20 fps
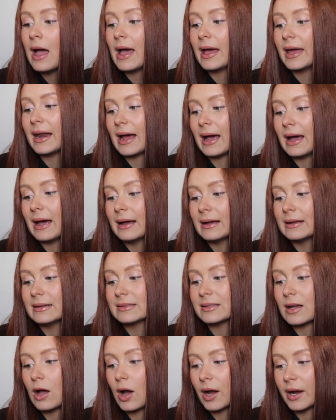It
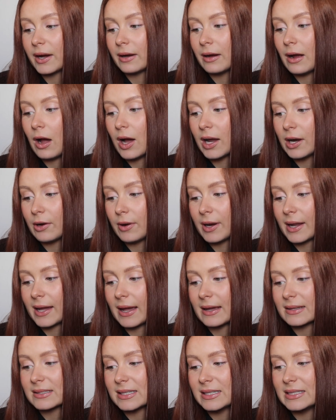has hy hyaluronic
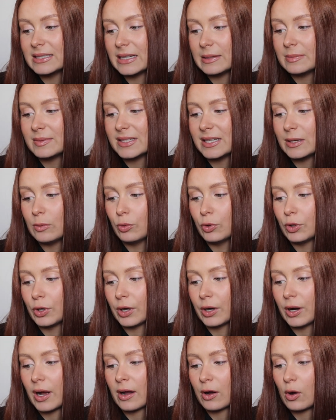acid, deep sea
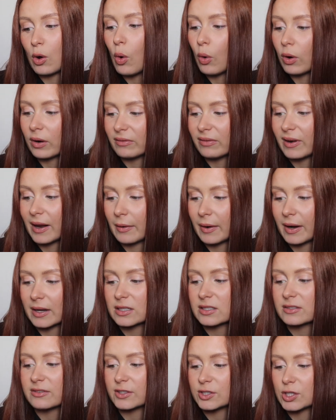water and corn flour,
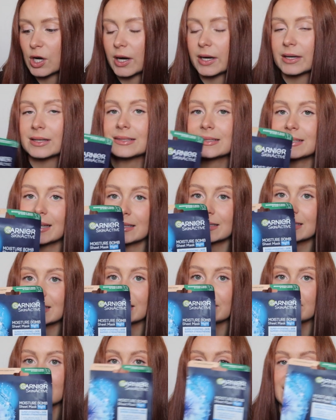and it's for tired and
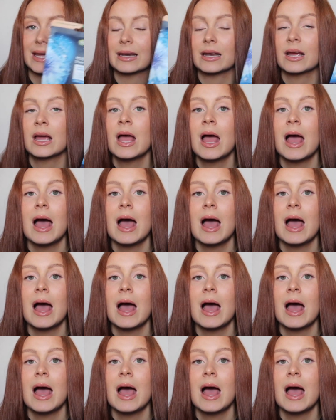sensitive skin.